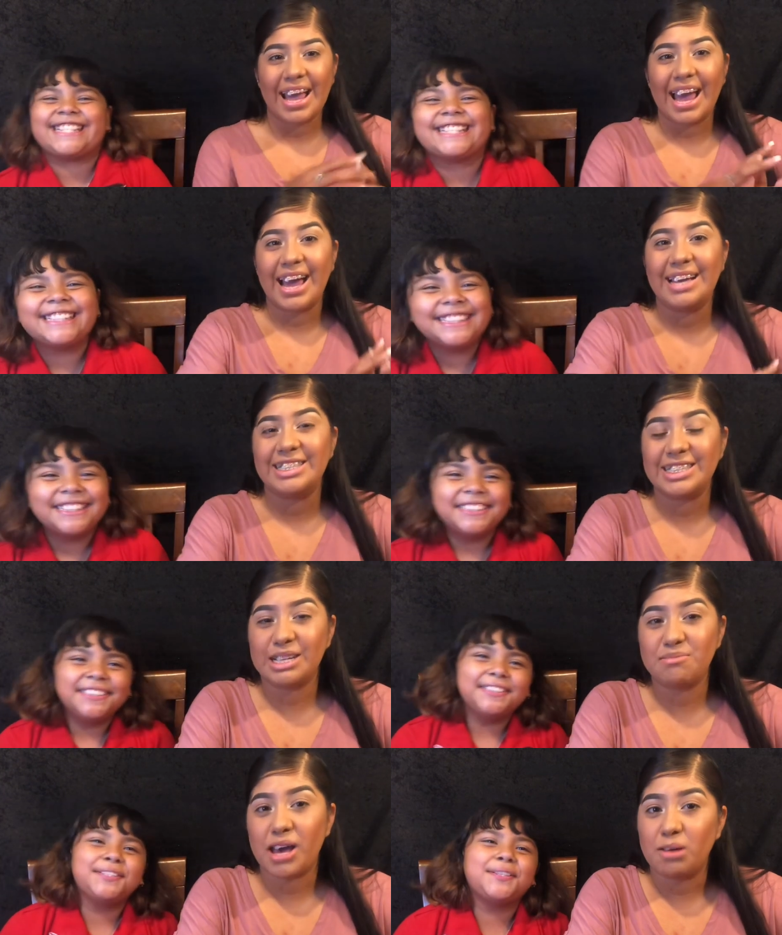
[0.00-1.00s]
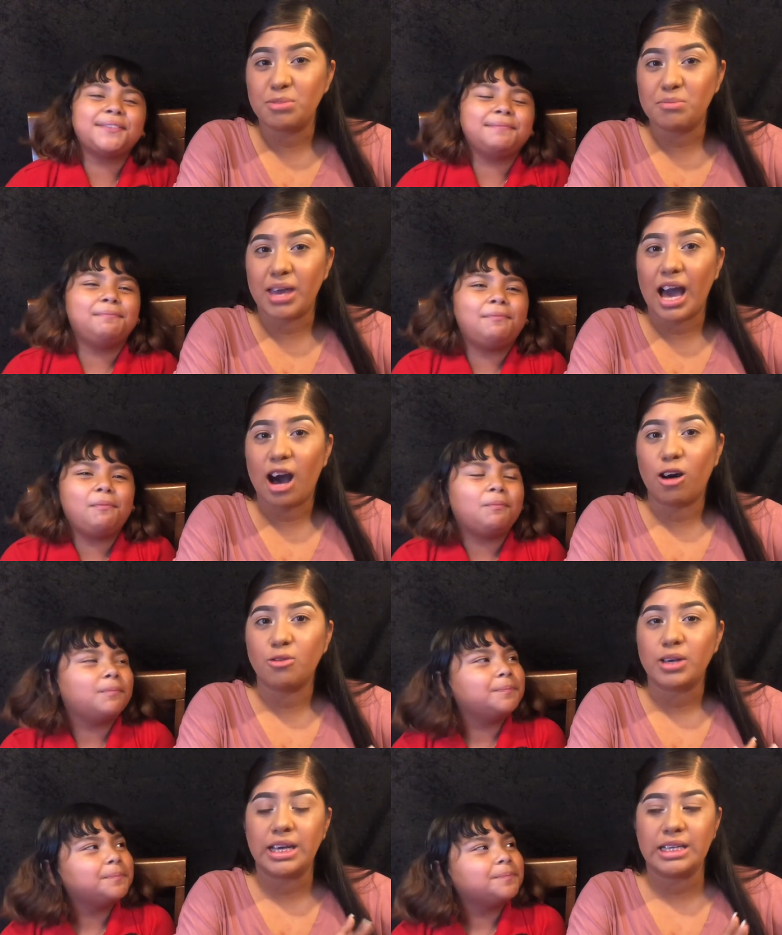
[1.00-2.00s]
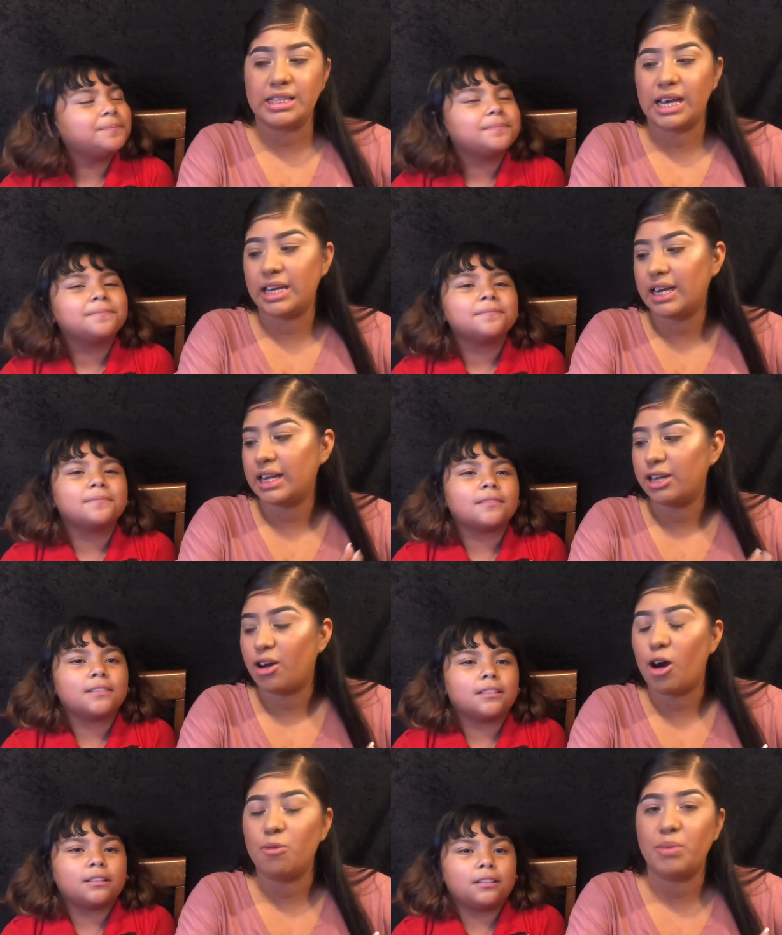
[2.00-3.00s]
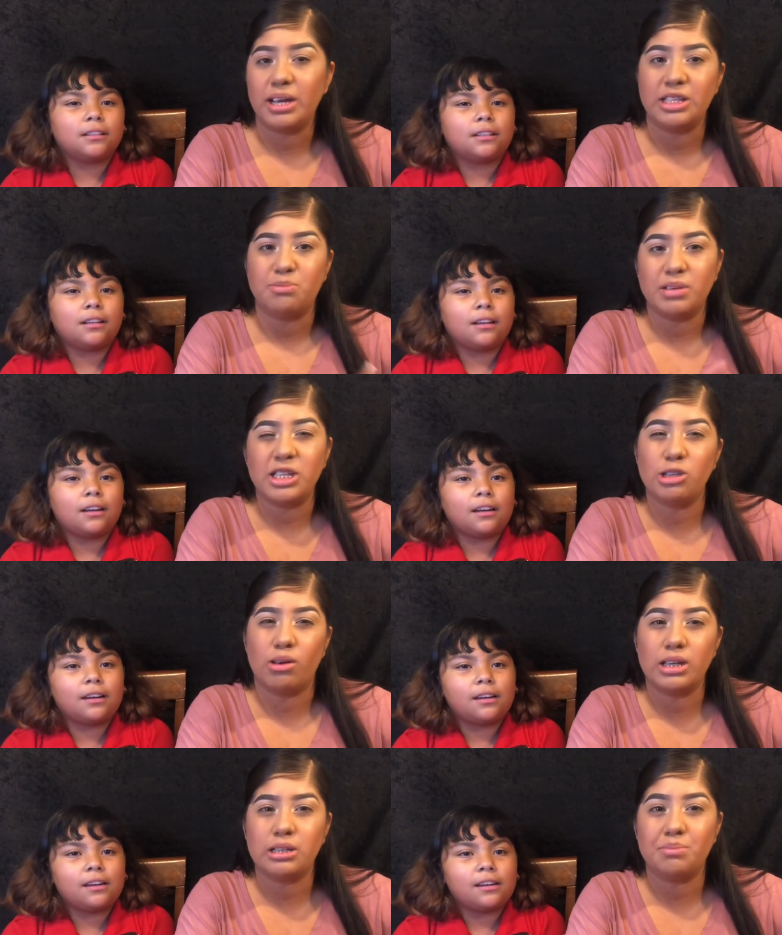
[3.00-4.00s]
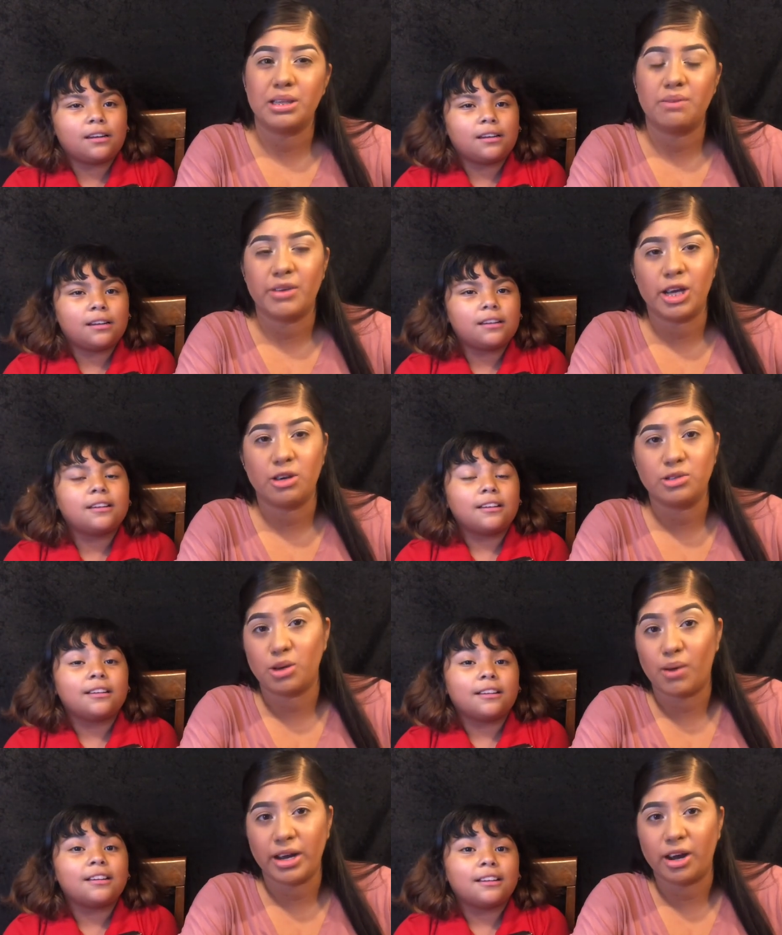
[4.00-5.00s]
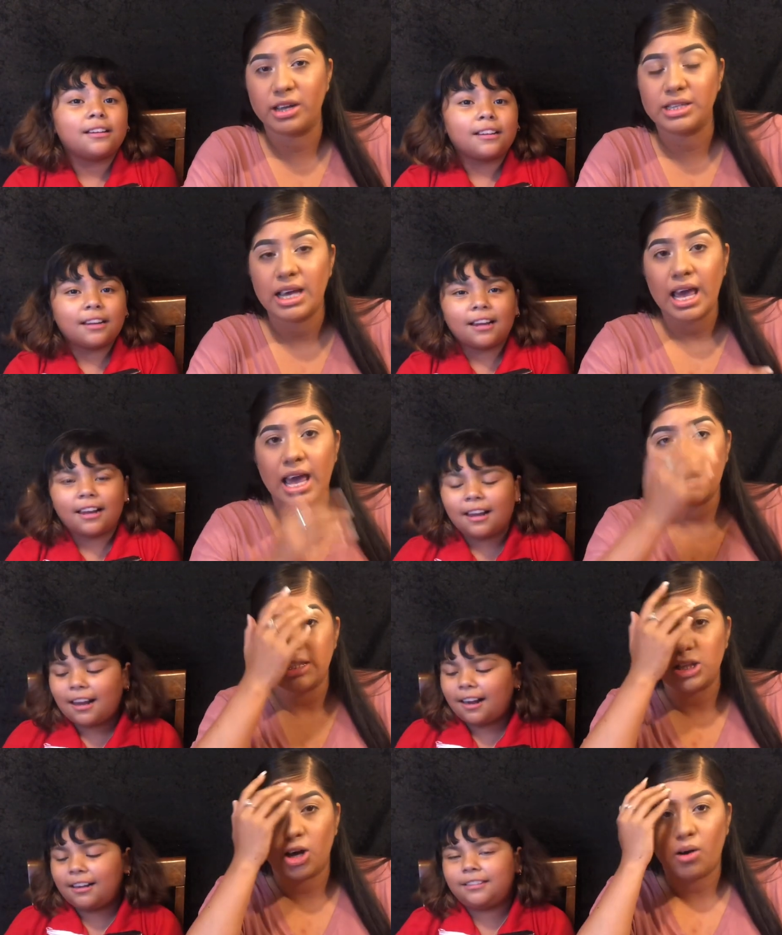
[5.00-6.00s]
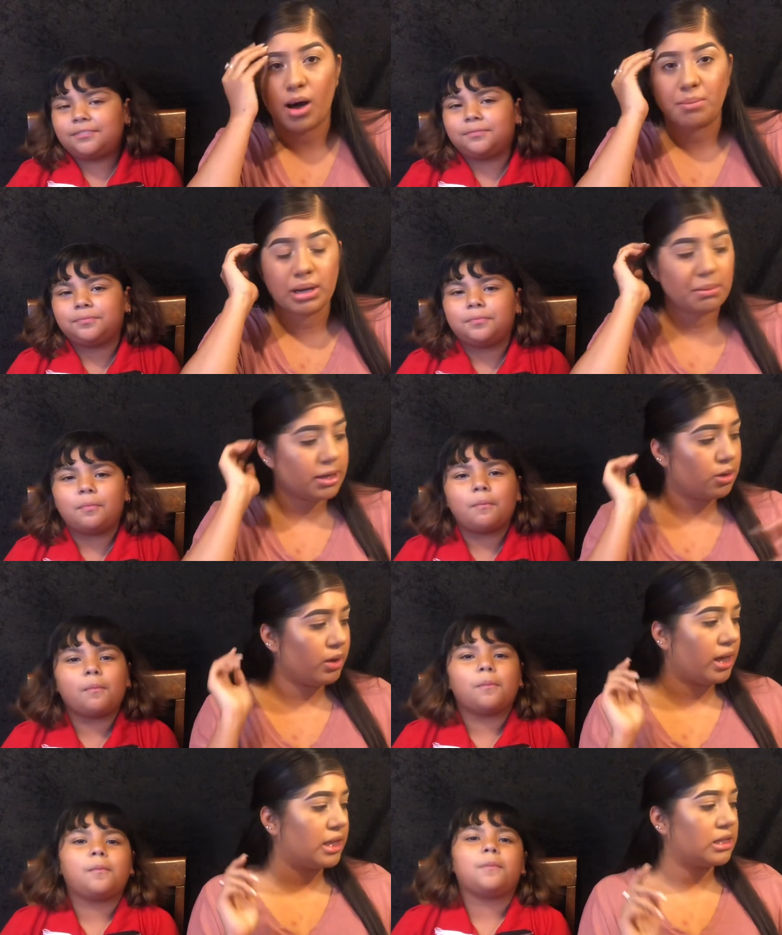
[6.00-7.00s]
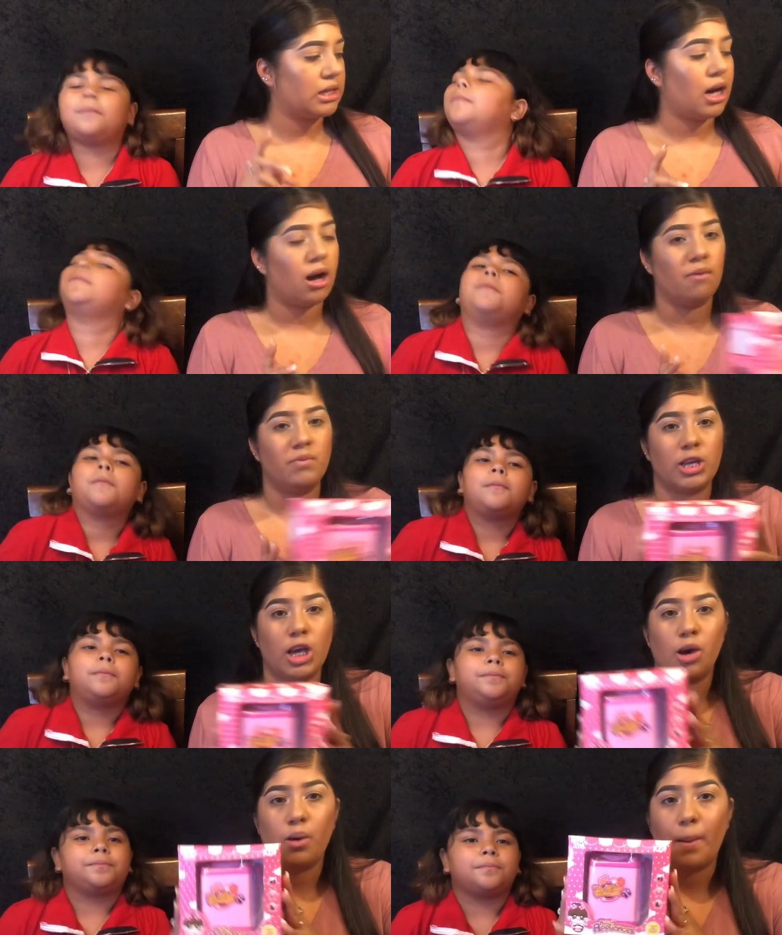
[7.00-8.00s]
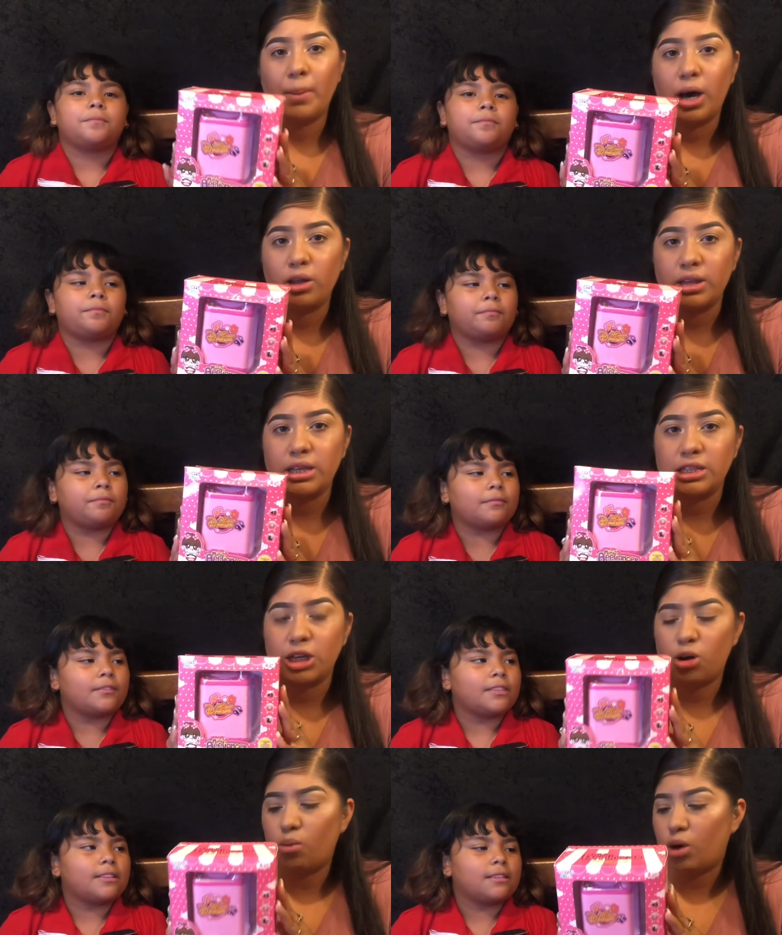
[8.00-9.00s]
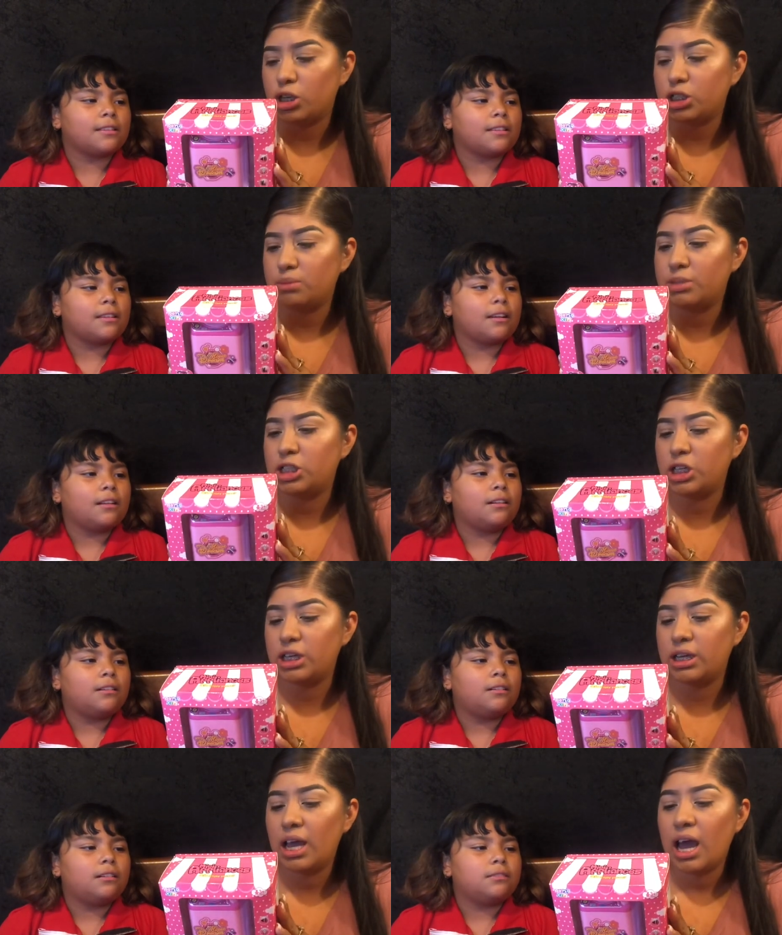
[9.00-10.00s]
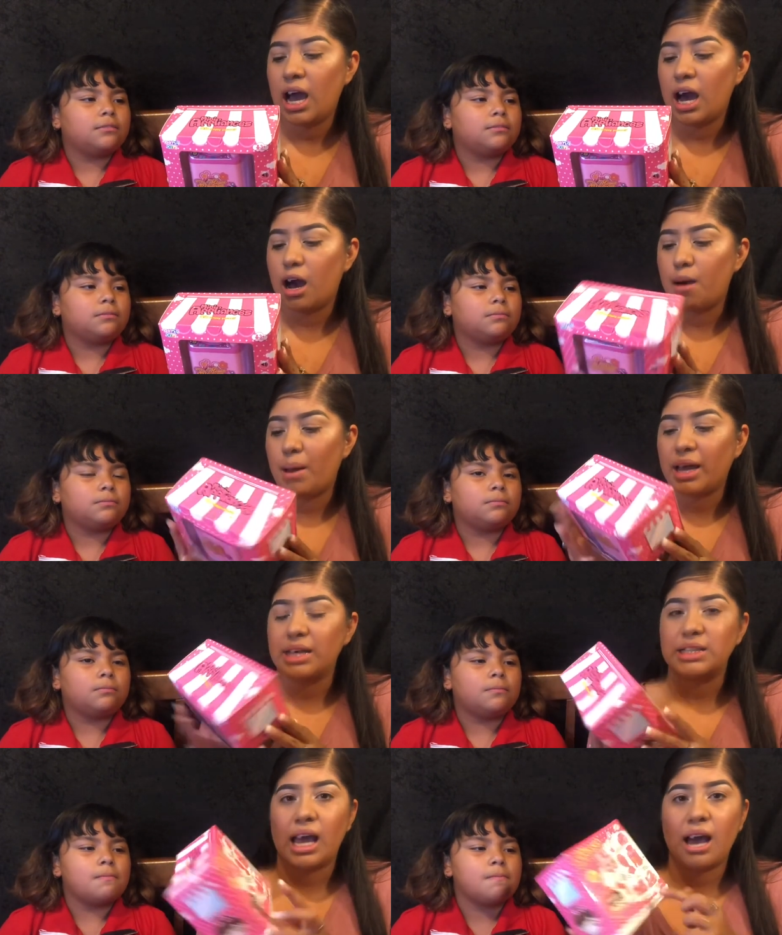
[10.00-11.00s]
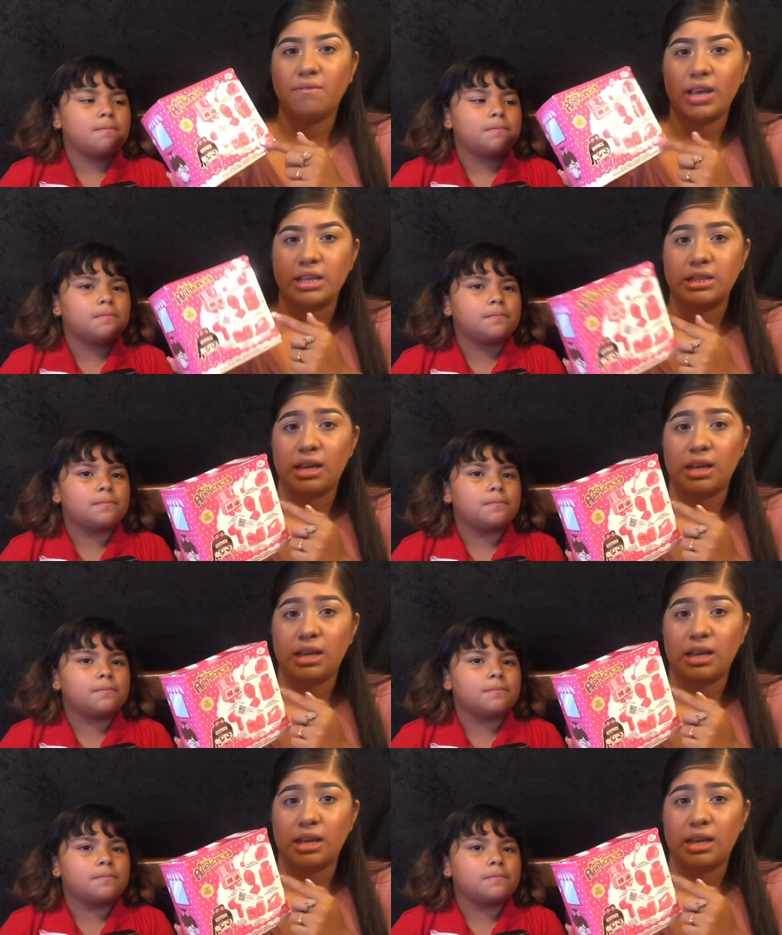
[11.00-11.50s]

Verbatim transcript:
Speaker 1: And she's going to be helping me out because I needed a little help. And plus she wanted to be in the video, so why not? So I'm going to be doing this uh, video about this little washing machine uh, I guess they have like